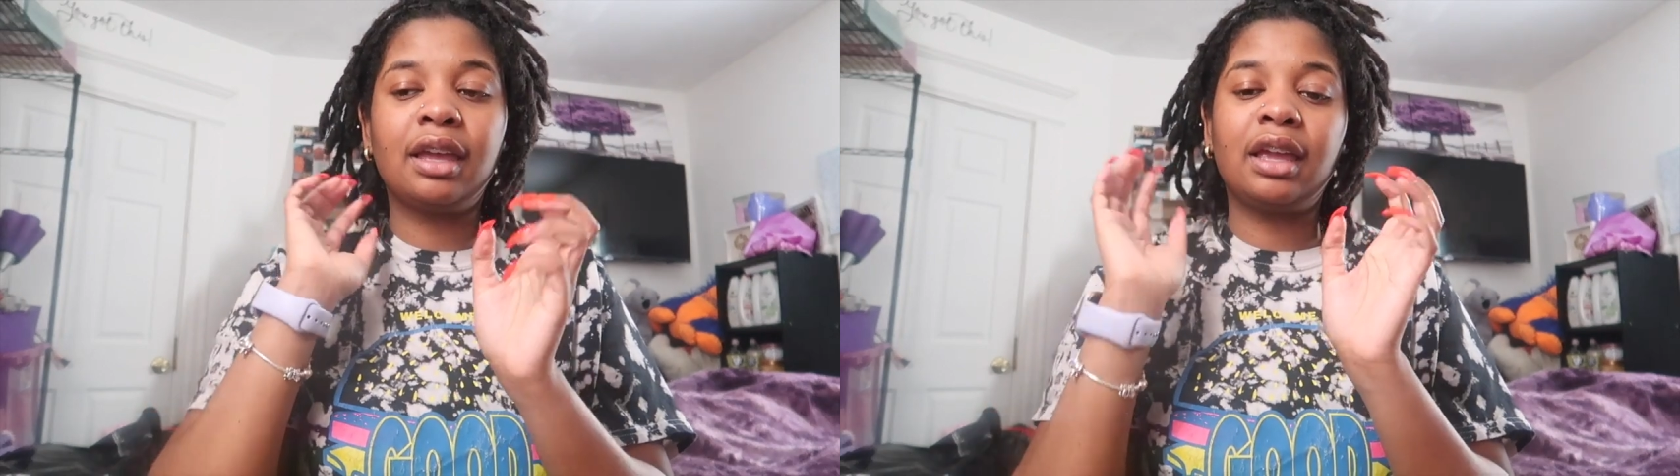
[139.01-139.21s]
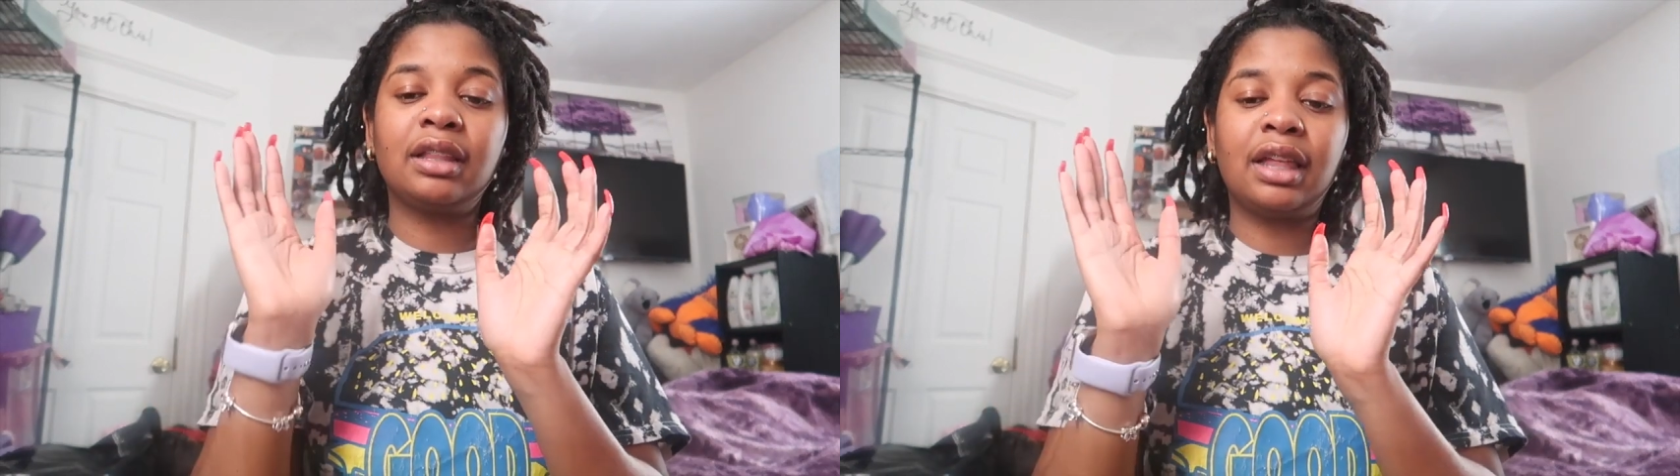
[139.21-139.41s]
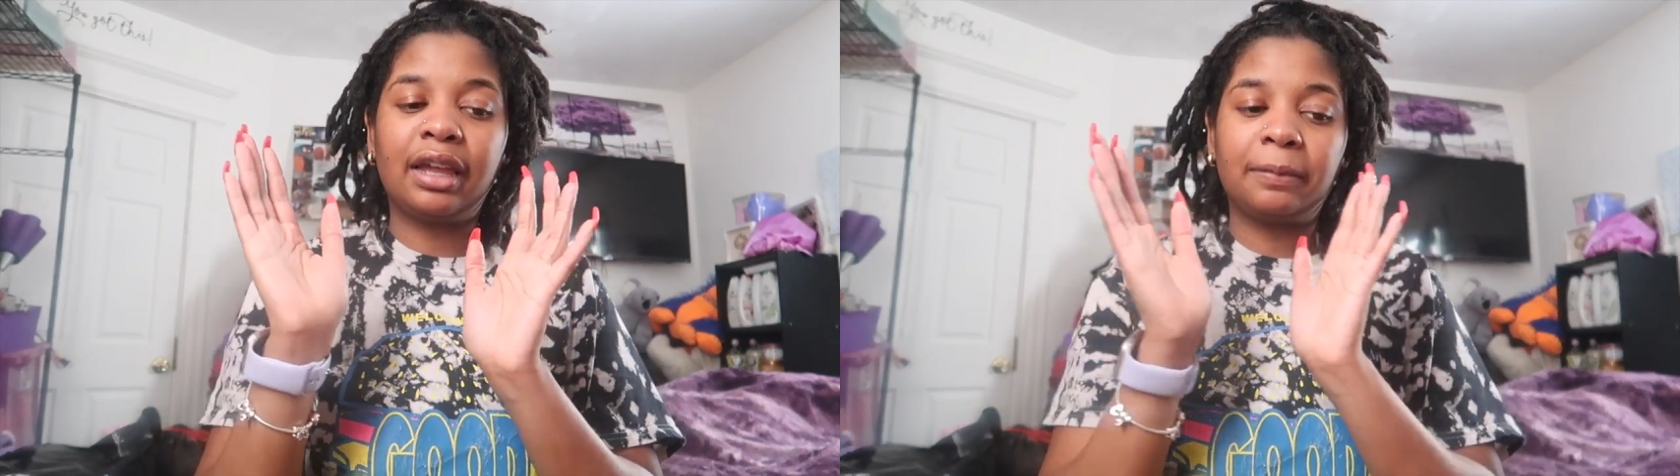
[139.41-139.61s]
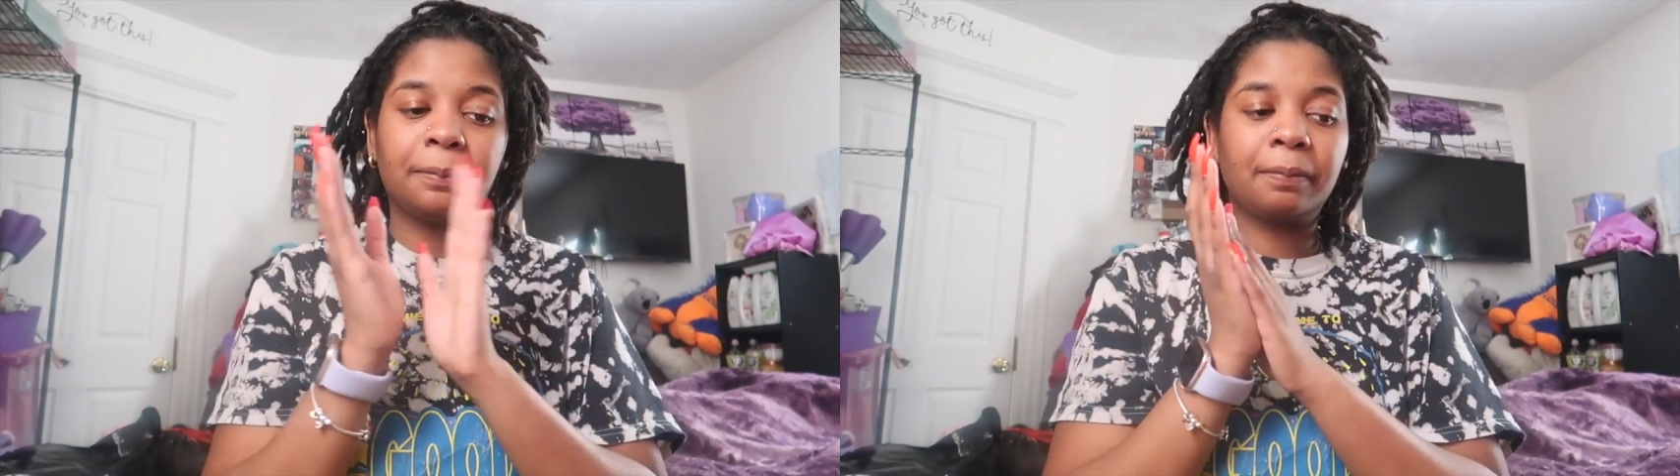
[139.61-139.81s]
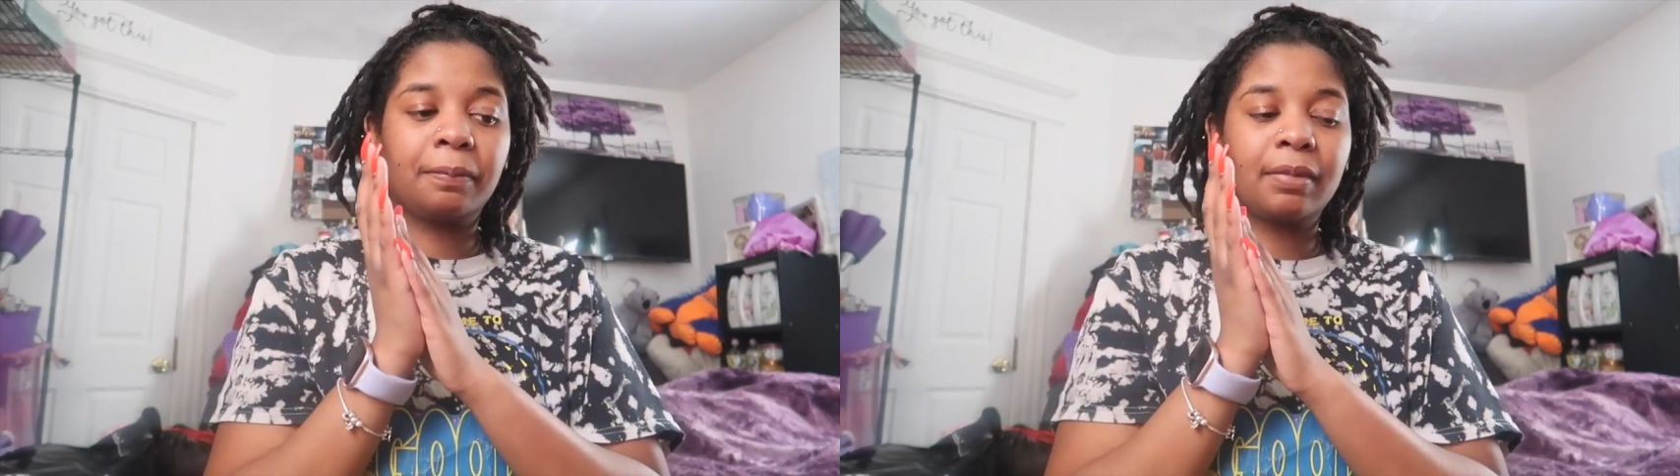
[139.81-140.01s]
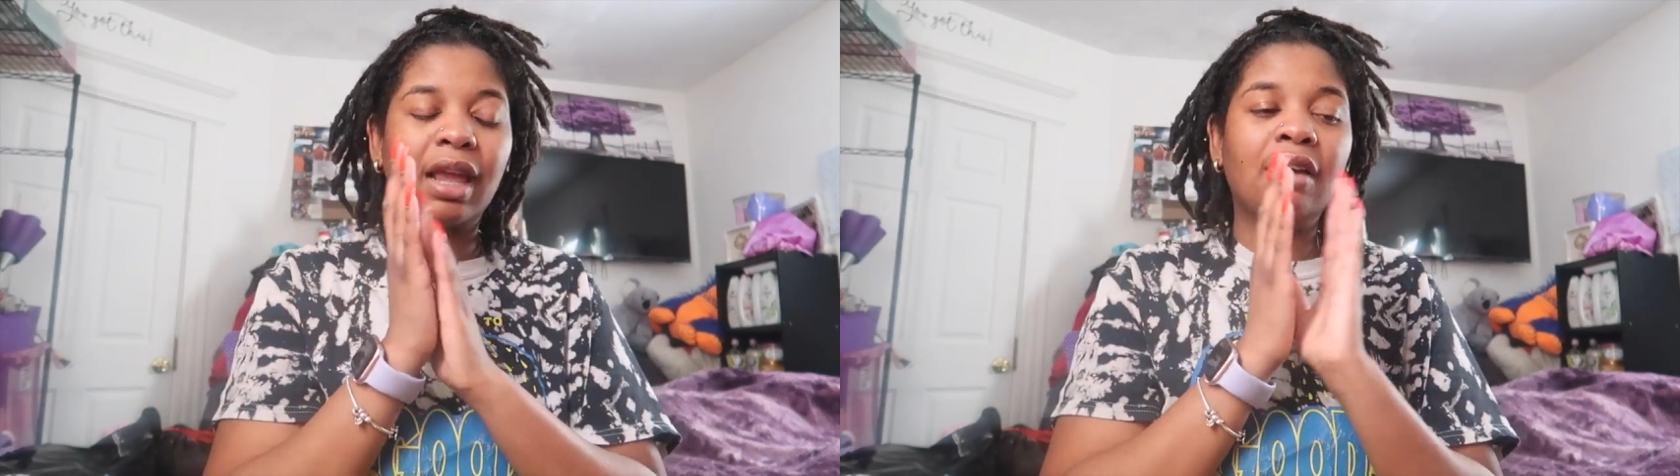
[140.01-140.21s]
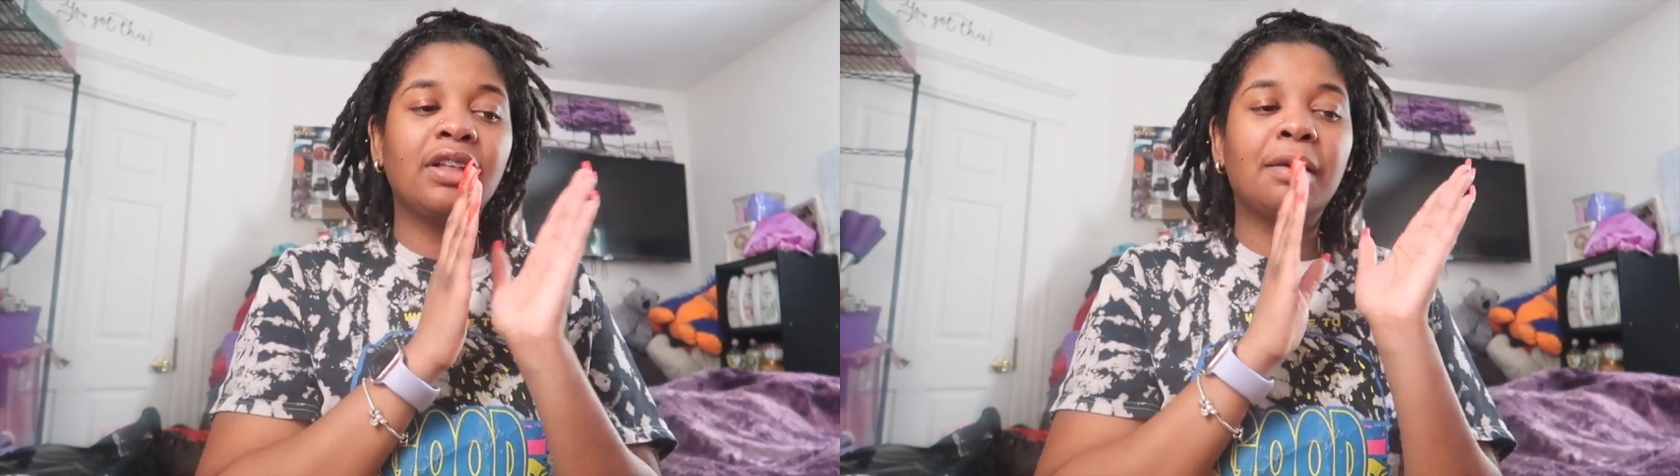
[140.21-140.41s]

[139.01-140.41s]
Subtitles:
and like I feel